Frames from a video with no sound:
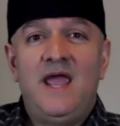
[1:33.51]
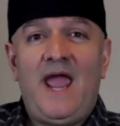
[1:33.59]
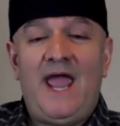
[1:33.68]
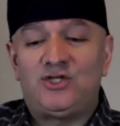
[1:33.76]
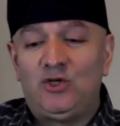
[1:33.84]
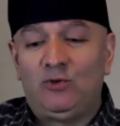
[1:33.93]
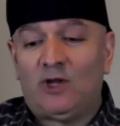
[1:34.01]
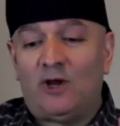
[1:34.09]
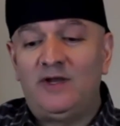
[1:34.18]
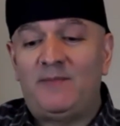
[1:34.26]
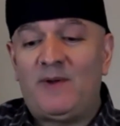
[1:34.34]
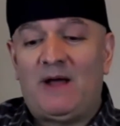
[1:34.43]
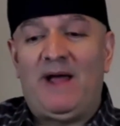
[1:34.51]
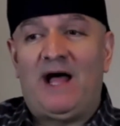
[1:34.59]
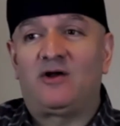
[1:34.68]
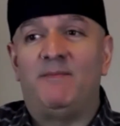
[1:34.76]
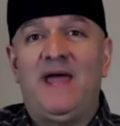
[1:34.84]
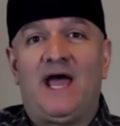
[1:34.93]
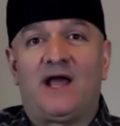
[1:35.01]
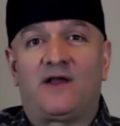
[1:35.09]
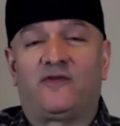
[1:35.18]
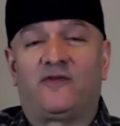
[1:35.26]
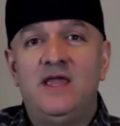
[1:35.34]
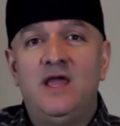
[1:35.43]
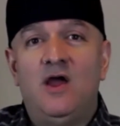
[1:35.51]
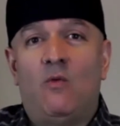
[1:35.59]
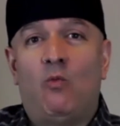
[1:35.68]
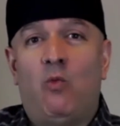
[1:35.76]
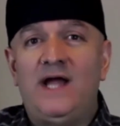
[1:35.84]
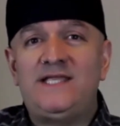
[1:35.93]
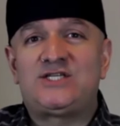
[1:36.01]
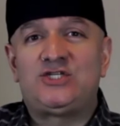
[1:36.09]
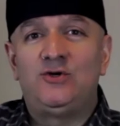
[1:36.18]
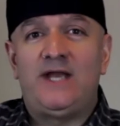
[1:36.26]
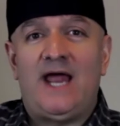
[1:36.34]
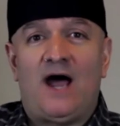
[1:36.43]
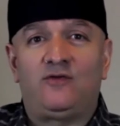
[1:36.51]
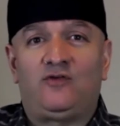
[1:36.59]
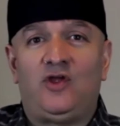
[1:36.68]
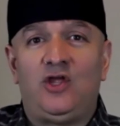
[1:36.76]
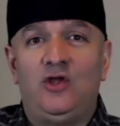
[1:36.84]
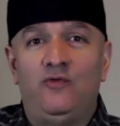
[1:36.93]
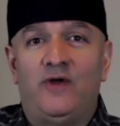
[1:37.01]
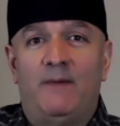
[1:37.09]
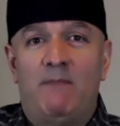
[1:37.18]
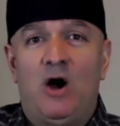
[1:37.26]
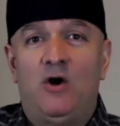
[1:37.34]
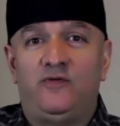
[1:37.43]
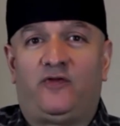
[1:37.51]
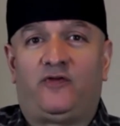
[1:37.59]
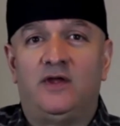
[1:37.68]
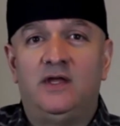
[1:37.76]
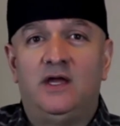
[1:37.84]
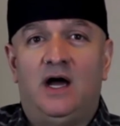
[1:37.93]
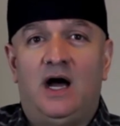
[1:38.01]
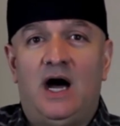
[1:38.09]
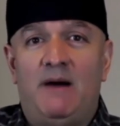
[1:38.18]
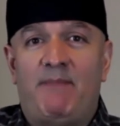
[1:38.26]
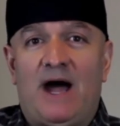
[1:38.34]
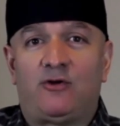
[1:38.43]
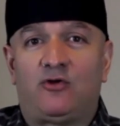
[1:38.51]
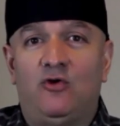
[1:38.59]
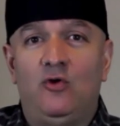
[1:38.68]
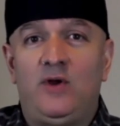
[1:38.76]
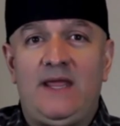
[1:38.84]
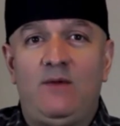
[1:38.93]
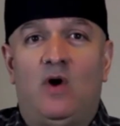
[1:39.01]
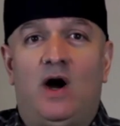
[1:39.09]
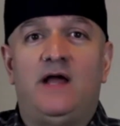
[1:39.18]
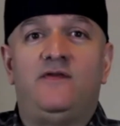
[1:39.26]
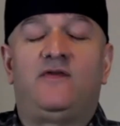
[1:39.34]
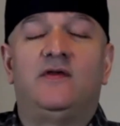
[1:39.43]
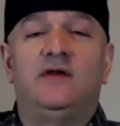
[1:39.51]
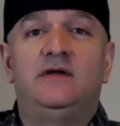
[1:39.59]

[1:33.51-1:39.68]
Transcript: As you learned about Malcolm X, what stood out to you the most about who he was?